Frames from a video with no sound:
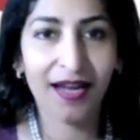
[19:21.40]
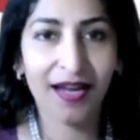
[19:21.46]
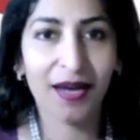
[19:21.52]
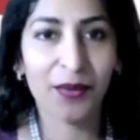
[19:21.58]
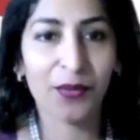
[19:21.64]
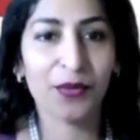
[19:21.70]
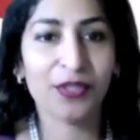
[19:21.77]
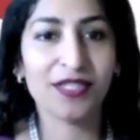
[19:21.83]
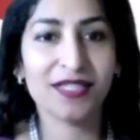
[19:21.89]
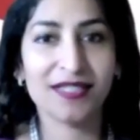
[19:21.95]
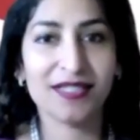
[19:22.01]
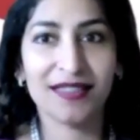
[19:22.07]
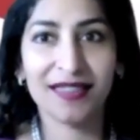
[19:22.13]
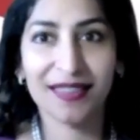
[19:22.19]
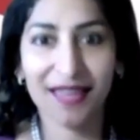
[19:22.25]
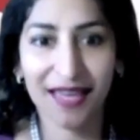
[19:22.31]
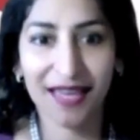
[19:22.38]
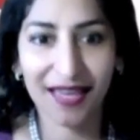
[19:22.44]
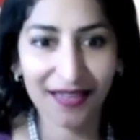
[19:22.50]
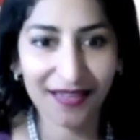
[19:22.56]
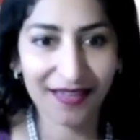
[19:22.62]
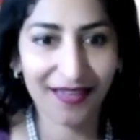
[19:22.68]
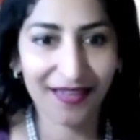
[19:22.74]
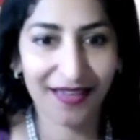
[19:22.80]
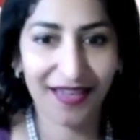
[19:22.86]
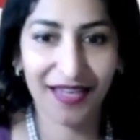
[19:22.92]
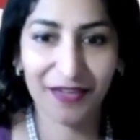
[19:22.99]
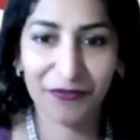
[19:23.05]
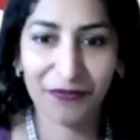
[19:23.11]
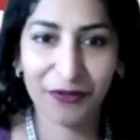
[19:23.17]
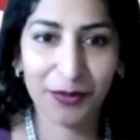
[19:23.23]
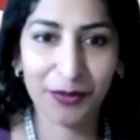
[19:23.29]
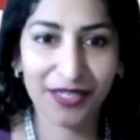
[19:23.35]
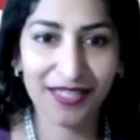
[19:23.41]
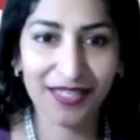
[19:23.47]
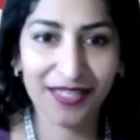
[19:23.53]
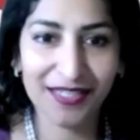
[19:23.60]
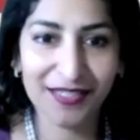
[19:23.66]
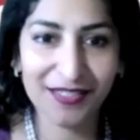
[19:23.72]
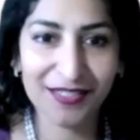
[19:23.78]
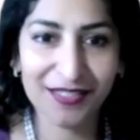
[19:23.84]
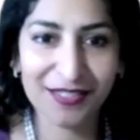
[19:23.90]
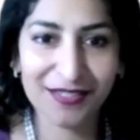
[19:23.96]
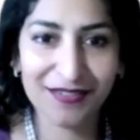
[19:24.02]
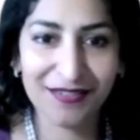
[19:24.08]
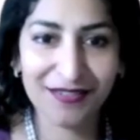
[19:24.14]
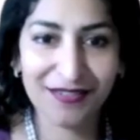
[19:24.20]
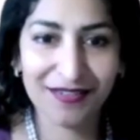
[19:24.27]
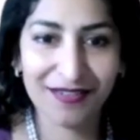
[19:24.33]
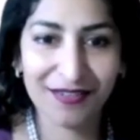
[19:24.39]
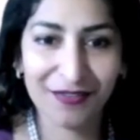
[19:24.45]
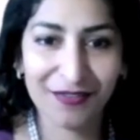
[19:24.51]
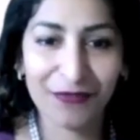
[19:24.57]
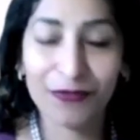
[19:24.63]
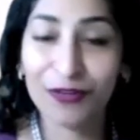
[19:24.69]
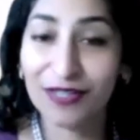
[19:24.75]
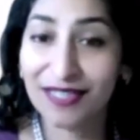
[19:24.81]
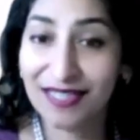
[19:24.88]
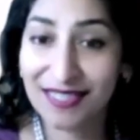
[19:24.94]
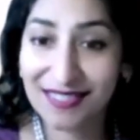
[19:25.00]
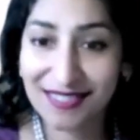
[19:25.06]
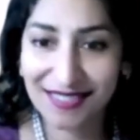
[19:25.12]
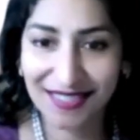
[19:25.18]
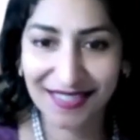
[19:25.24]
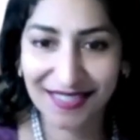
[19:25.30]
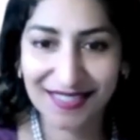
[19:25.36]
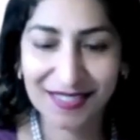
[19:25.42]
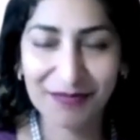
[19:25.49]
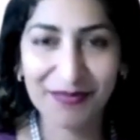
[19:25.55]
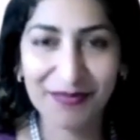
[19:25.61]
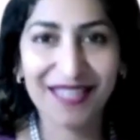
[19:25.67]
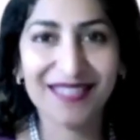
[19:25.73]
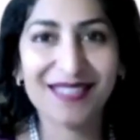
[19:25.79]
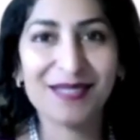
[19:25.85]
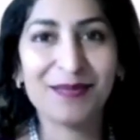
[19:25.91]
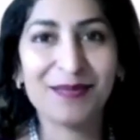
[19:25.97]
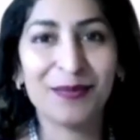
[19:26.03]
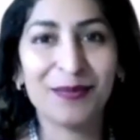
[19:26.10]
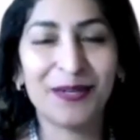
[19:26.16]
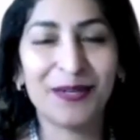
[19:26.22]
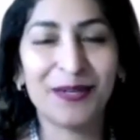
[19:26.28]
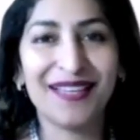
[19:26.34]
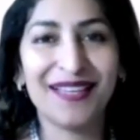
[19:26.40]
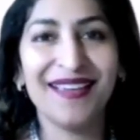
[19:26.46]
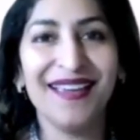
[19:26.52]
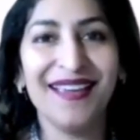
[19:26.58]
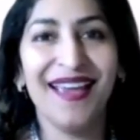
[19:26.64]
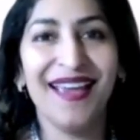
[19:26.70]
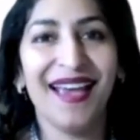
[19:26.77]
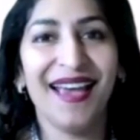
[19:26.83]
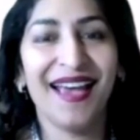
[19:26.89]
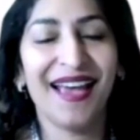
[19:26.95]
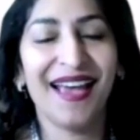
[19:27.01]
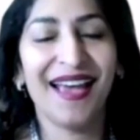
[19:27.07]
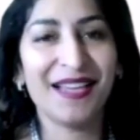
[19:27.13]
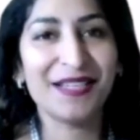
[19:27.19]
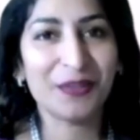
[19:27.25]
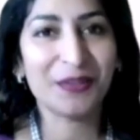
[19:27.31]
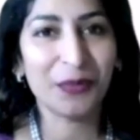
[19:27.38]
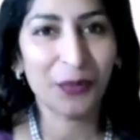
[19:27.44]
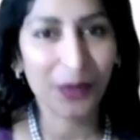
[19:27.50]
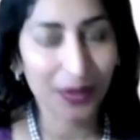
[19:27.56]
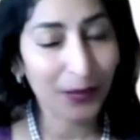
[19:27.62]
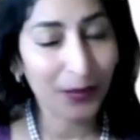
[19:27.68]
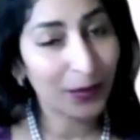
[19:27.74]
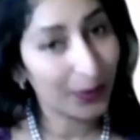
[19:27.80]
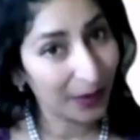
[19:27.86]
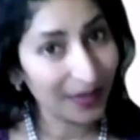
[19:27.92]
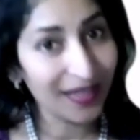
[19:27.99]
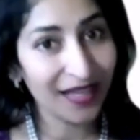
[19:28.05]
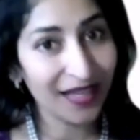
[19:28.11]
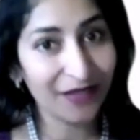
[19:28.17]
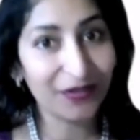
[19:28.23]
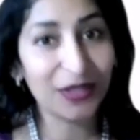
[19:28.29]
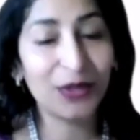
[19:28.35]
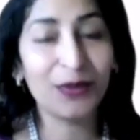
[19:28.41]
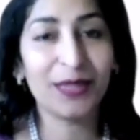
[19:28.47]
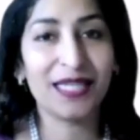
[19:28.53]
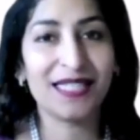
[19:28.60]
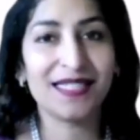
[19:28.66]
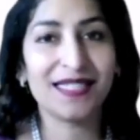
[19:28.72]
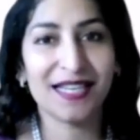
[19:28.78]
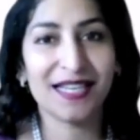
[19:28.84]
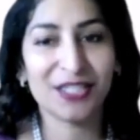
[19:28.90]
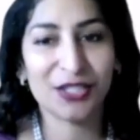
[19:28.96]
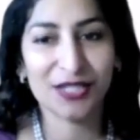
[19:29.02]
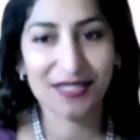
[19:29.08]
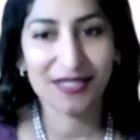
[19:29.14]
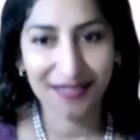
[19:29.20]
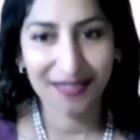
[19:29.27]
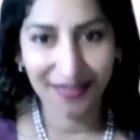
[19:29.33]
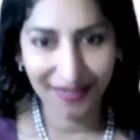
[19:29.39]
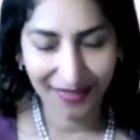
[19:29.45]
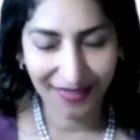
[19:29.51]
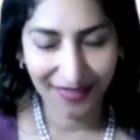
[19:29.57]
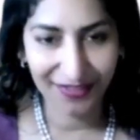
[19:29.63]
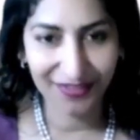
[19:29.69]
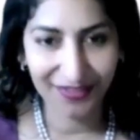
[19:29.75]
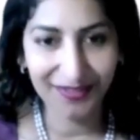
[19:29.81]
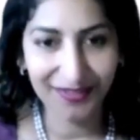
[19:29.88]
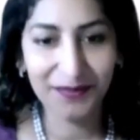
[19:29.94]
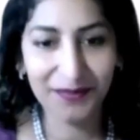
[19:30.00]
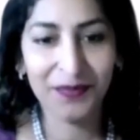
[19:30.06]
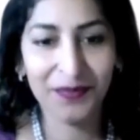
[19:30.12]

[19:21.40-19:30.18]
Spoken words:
I want to thank everybody for listening to me this morning, and we will have a Q&A session later.